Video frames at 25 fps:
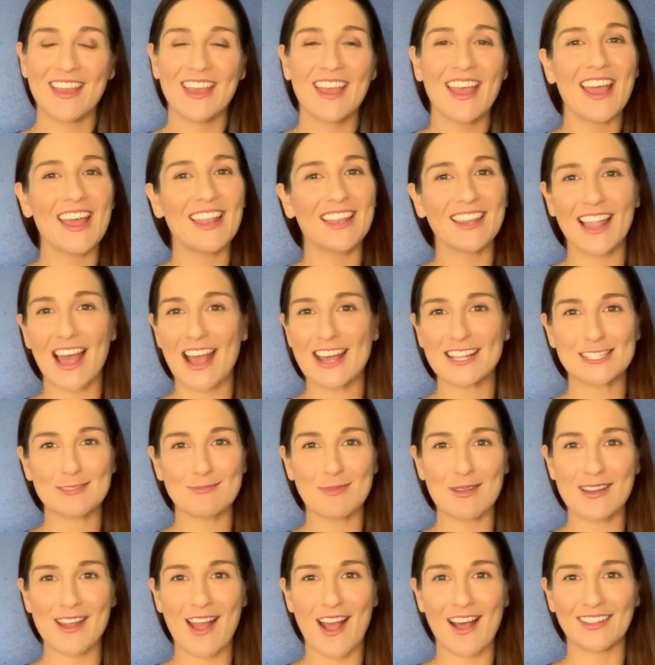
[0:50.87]
And last
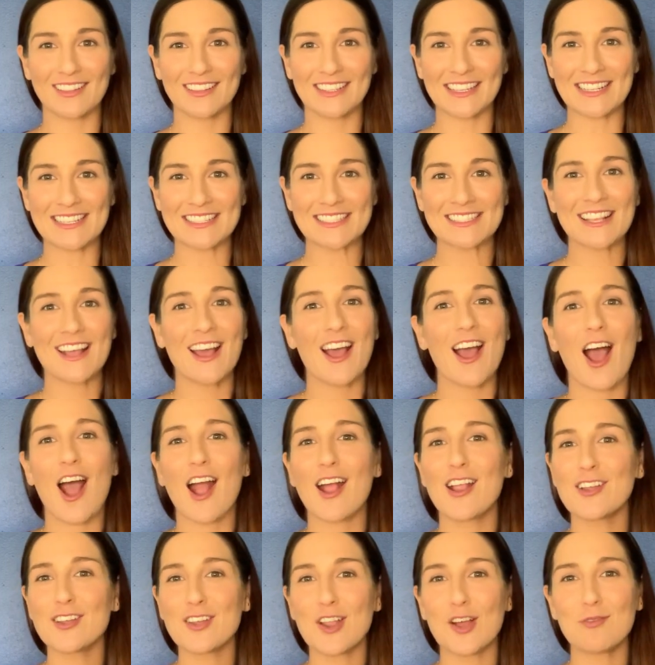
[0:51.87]
but not least,
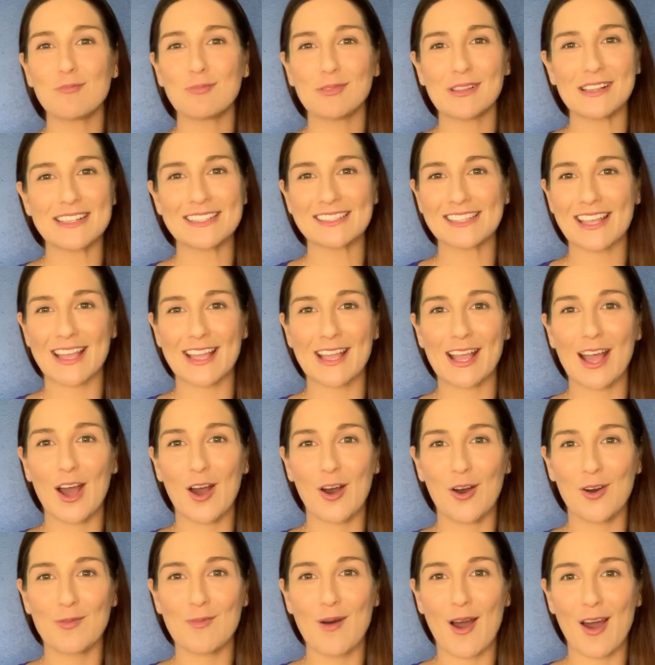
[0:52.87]
our No Place Like
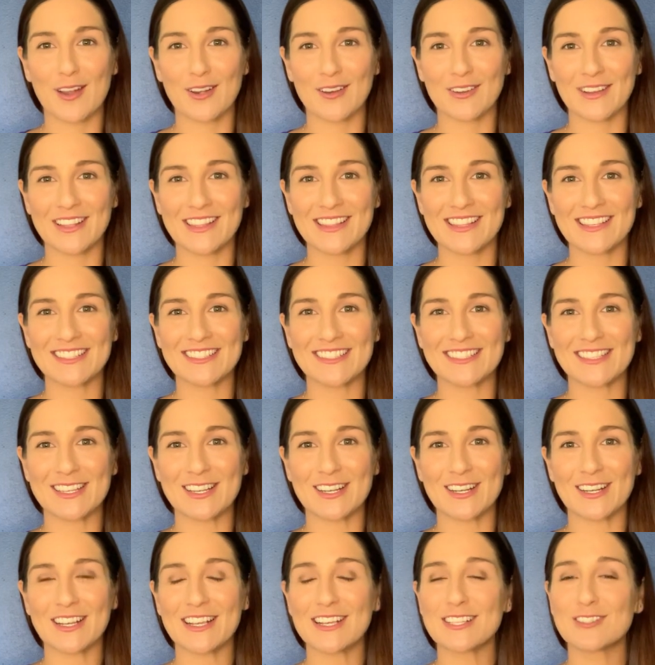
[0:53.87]
Home honoree this
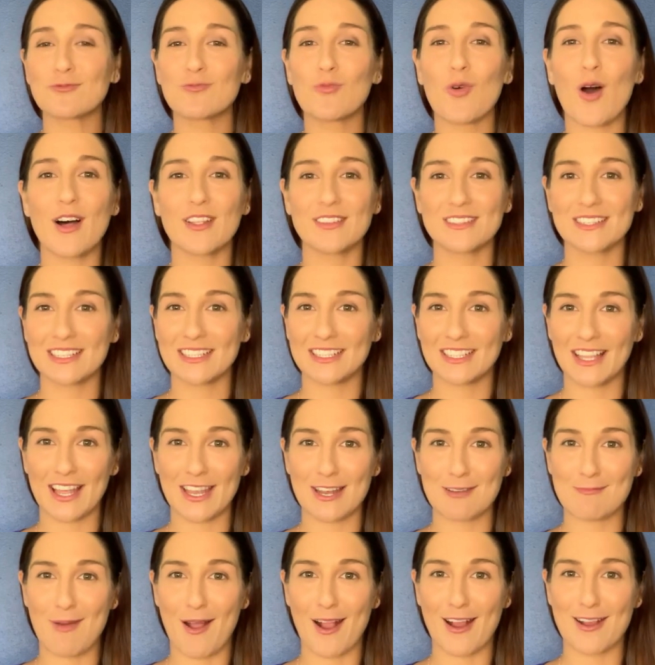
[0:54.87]
year is Walden Glen
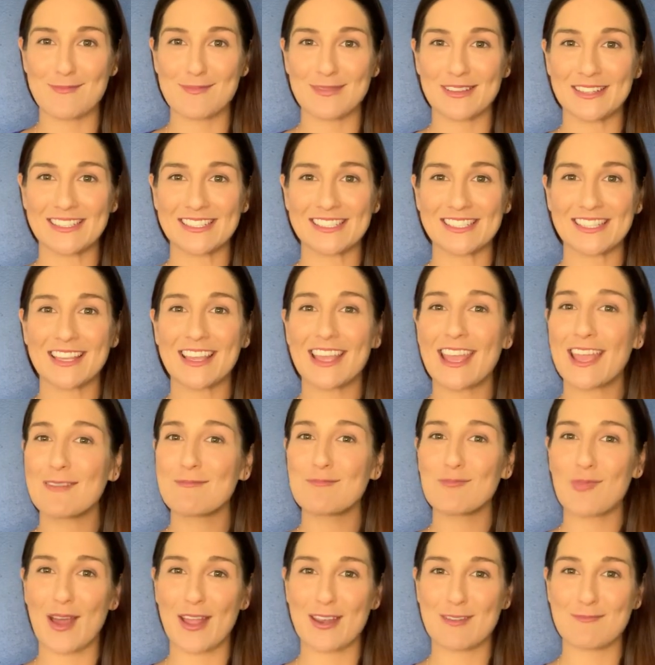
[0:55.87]
Apartments in
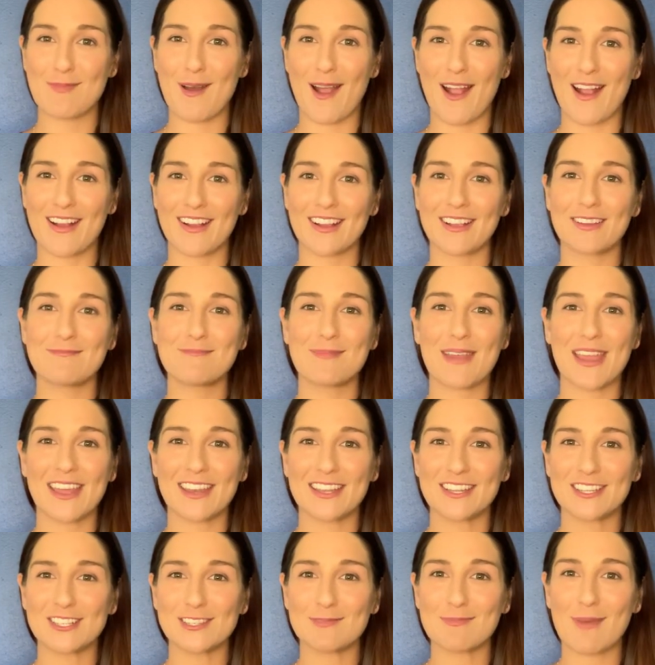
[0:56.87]
Weta Park,
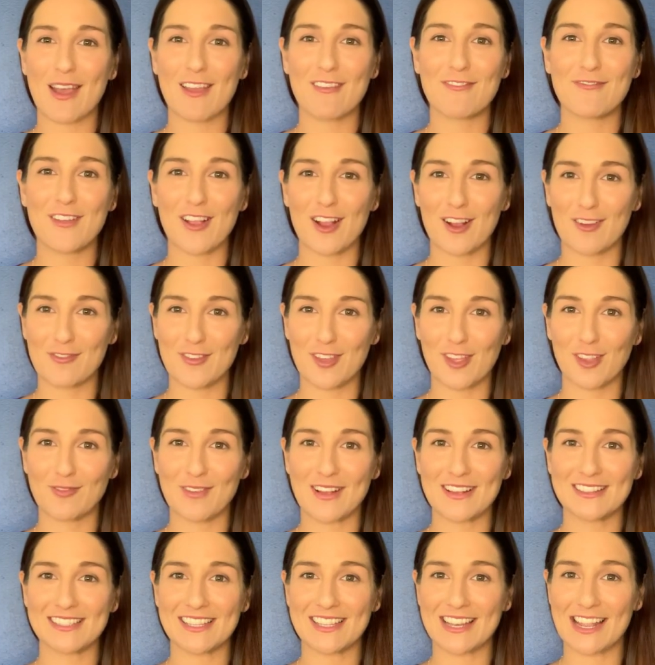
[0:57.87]
managed by Fairfield
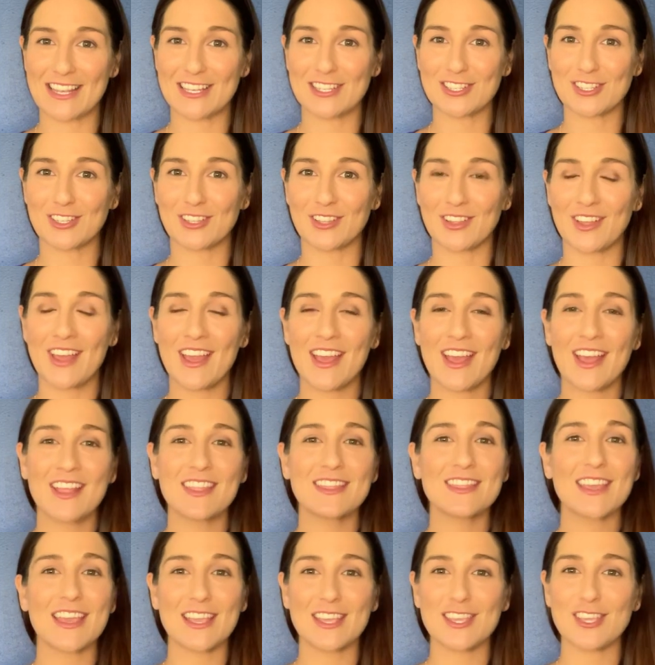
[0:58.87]
Residential.
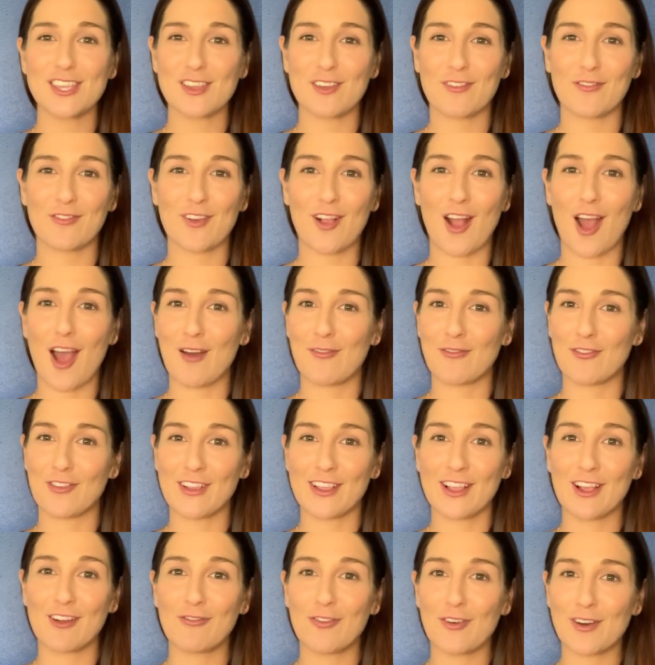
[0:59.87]
Thank you for offering
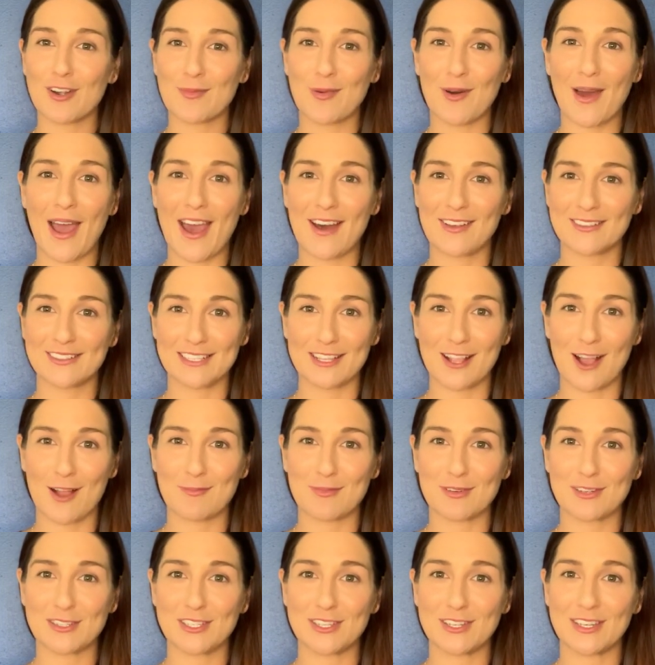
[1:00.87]
affordable housing
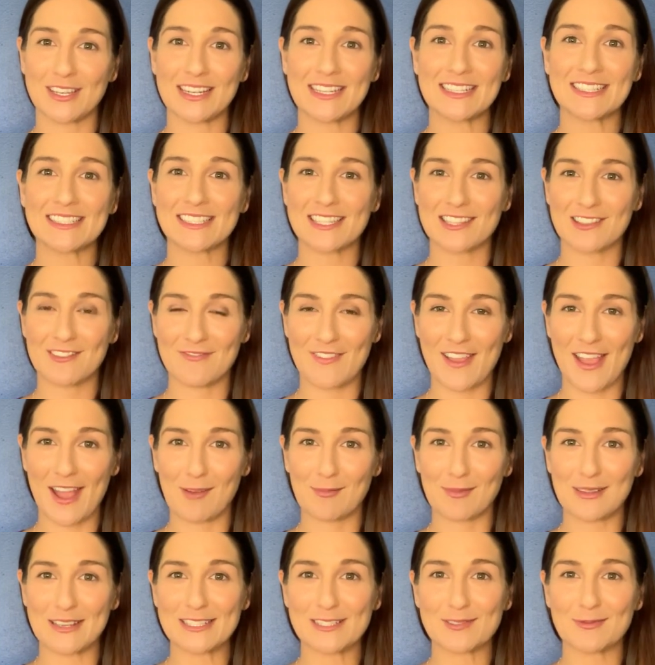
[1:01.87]
opportunities to the
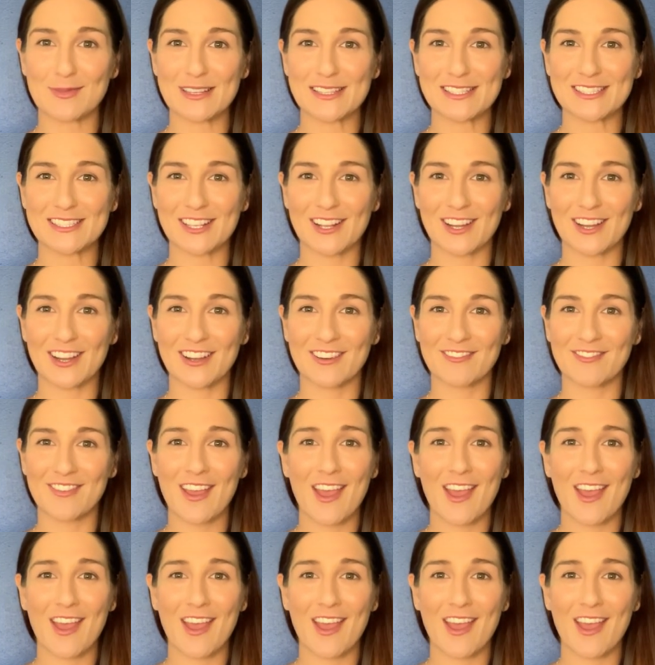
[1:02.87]
families we serve.